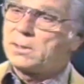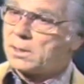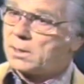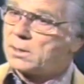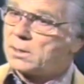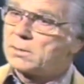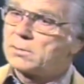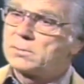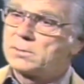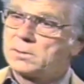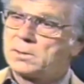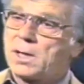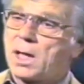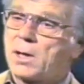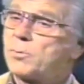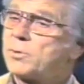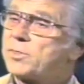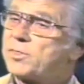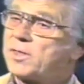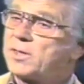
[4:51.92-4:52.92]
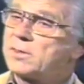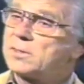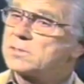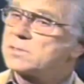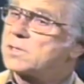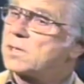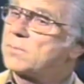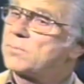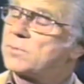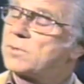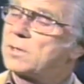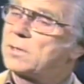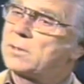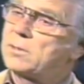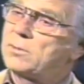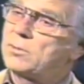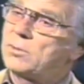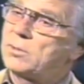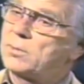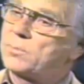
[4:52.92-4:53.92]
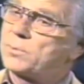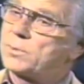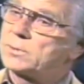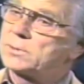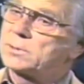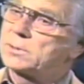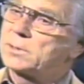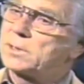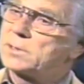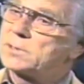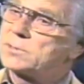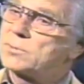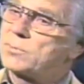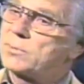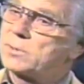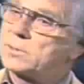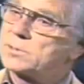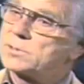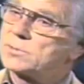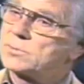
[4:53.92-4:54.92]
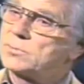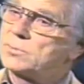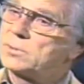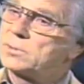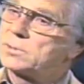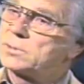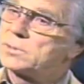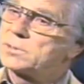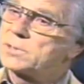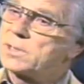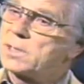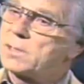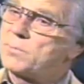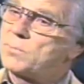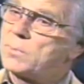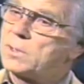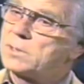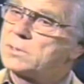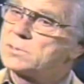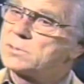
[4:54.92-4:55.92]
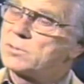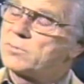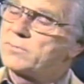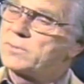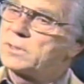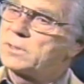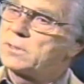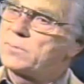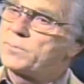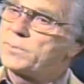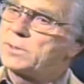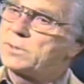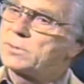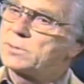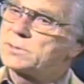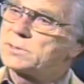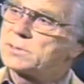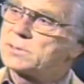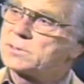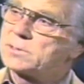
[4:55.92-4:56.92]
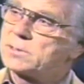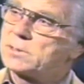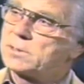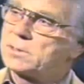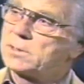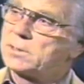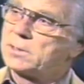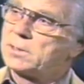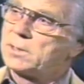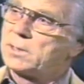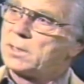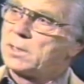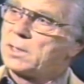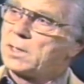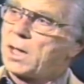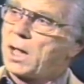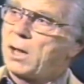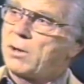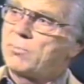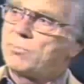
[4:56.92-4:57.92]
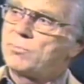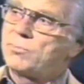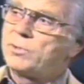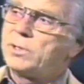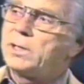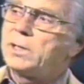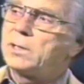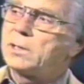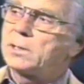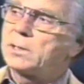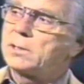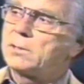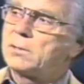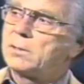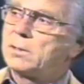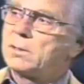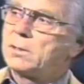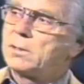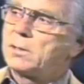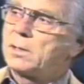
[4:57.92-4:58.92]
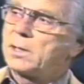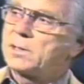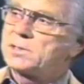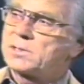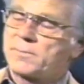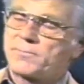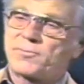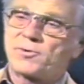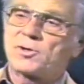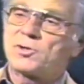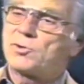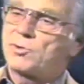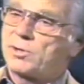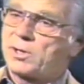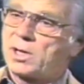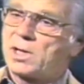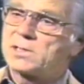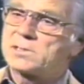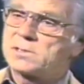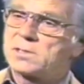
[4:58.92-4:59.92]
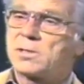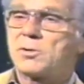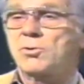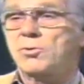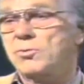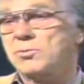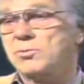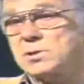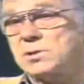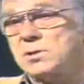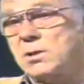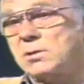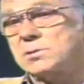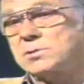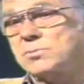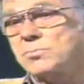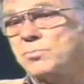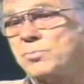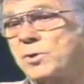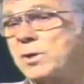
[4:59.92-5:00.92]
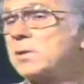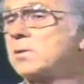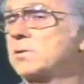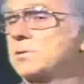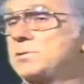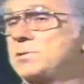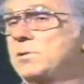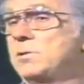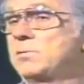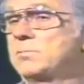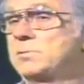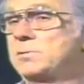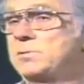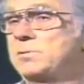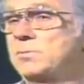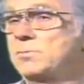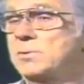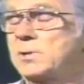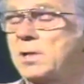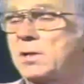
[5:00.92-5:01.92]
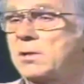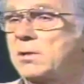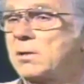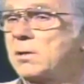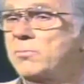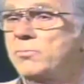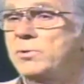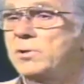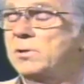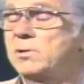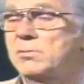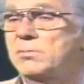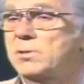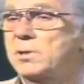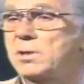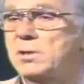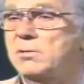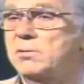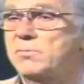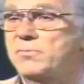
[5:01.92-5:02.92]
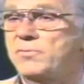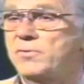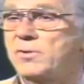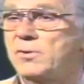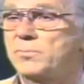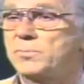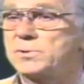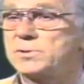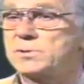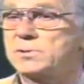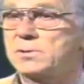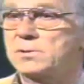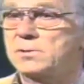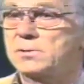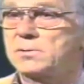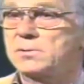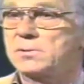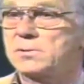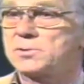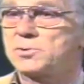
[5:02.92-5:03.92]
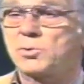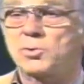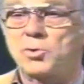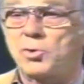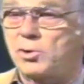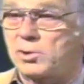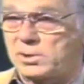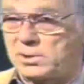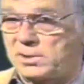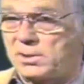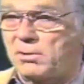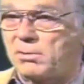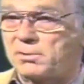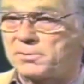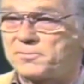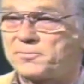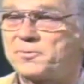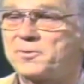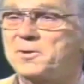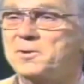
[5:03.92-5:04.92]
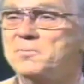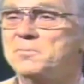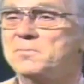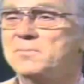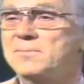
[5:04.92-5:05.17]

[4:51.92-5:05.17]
Yeah. I would think the same thing in Europe. Aren't the kids going to school in the same months over there? Because it's, I really, except for curiosity or adults who bring their children to it, I really don't think either film is a so-called adult film.